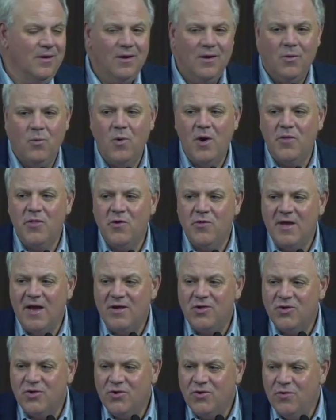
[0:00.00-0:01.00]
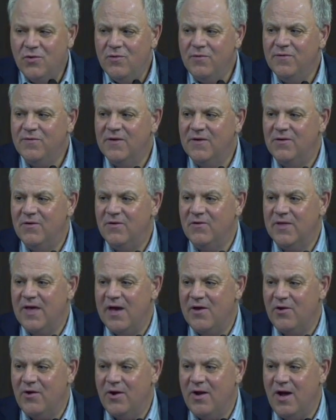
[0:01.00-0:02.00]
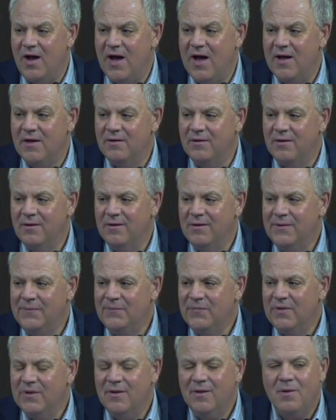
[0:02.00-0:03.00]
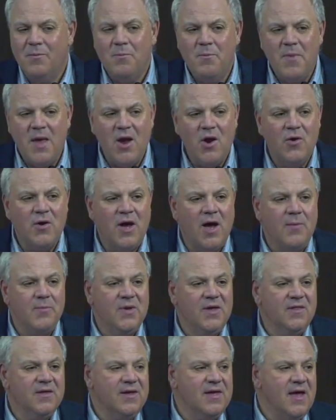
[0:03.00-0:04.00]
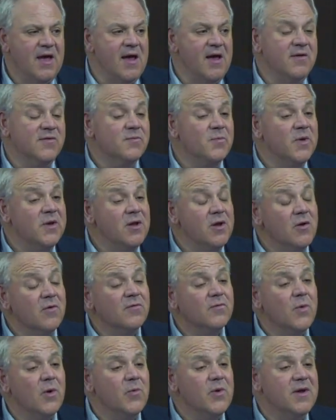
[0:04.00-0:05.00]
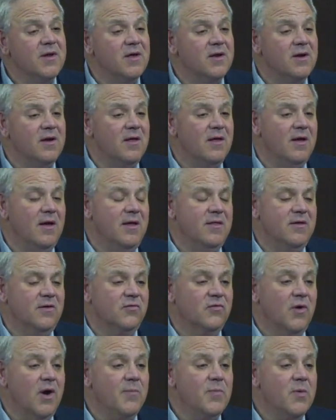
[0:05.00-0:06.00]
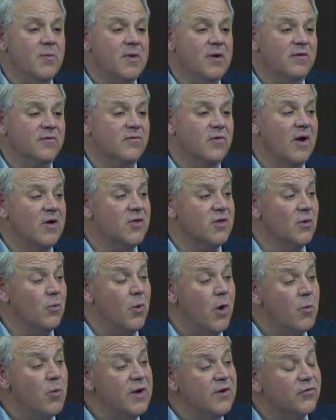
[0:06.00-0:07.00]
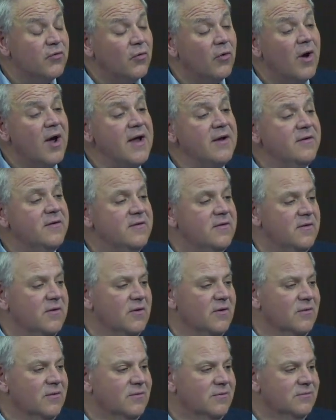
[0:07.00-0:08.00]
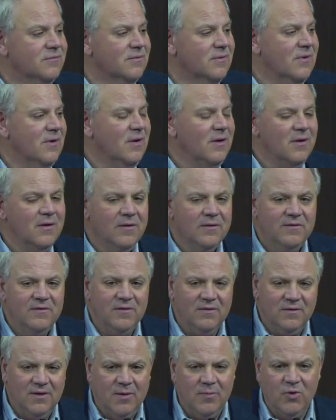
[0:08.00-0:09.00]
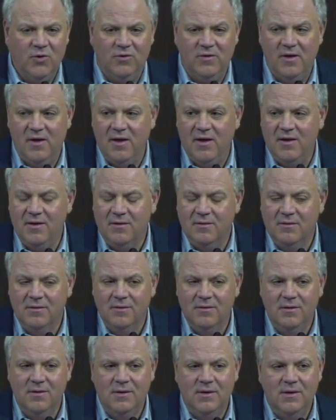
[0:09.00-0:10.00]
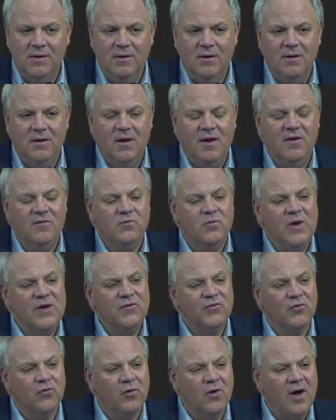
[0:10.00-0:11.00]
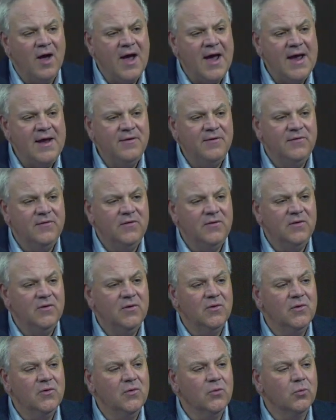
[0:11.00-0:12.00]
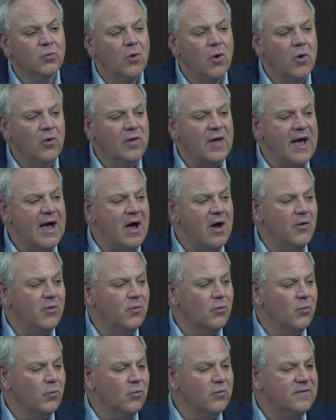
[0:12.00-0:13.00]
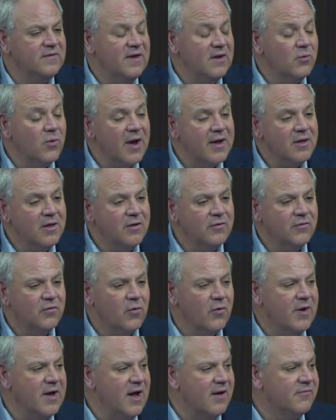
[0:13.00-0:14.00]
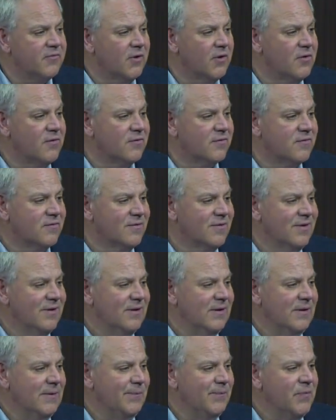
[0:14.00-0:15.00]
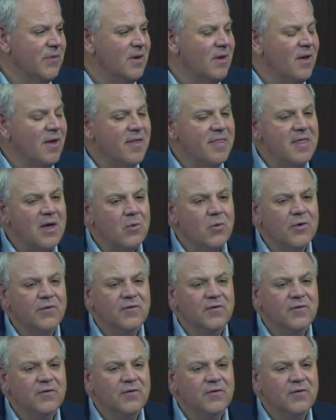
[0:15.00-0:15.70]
Whether they choose to do that or not may or not be the case. But here's what we did in the Trump administration. What we tried to do deliberately is we tried to roll out deregulatory efforts that